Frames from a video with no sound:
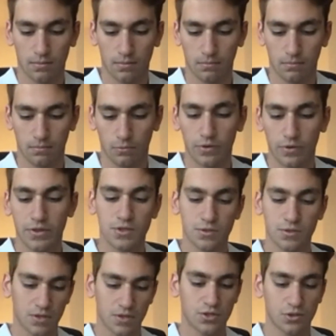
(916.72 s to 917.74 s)
with this
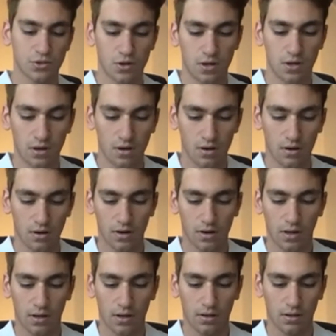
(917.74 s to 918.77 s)
redshirt
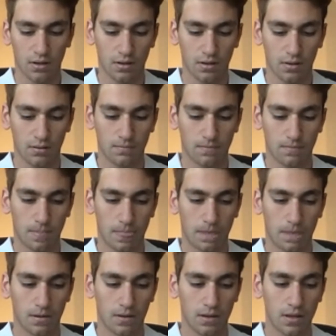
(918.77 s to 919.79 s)
year,
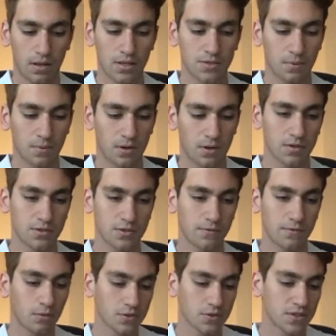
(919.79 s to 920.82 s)
it's pretty much
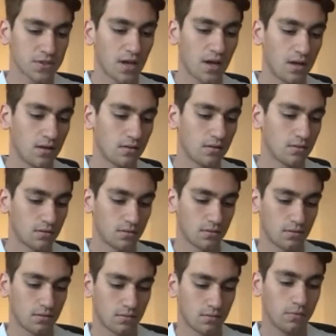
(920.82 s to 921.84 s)
full sight,
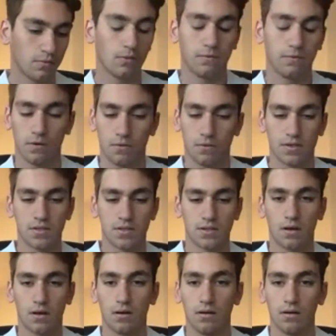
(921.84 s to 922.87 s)
full focus
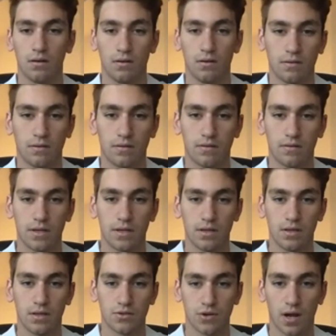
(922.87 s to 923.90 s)
on the
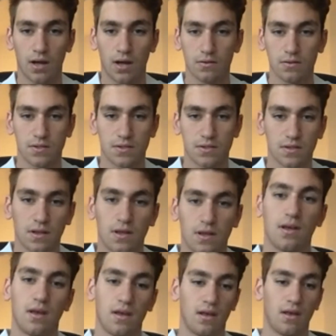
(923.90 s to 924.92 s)
trials.
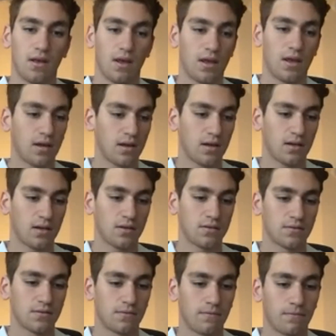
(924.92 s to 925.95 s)
And
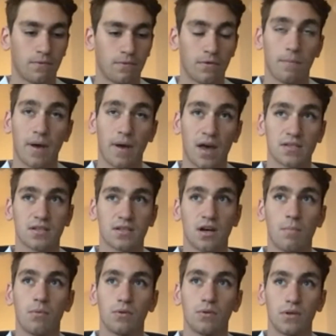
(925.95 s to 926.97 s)
for the past
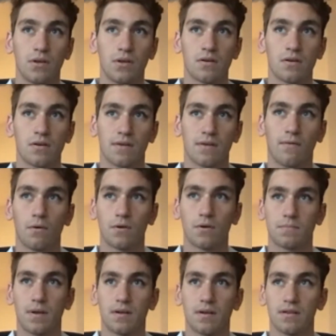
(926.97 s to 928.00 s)
couple of years, I've always
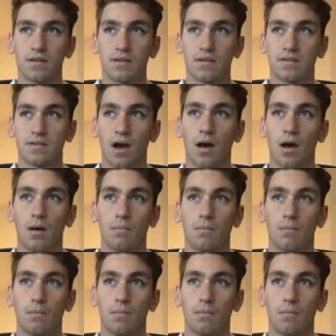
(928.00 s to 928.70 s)
been in the top